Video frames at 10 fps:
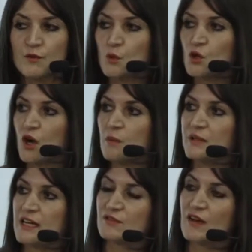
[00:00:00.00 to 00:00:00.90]
more
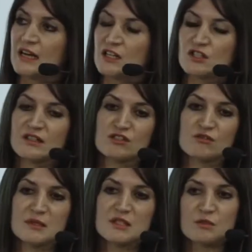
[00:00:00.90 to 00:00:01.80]
complex financial
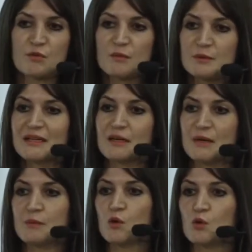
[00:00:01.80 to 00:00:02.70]
instruments, there's probably a
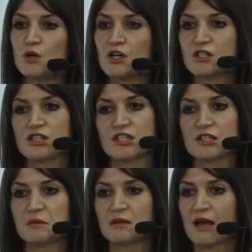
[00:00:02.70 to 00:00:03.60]
bit more work to
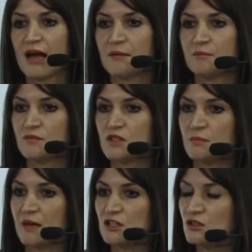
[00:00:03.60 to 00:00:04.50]
do
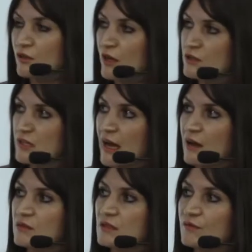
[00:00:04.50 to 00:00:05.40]
to make sure those are
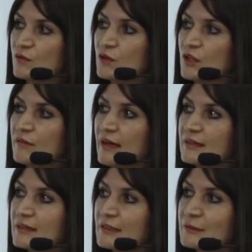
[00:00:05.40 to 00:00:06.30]
accounted for
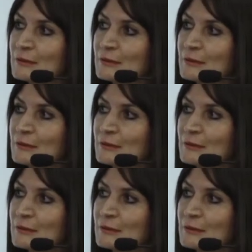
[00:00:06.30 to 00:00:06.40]
correctly.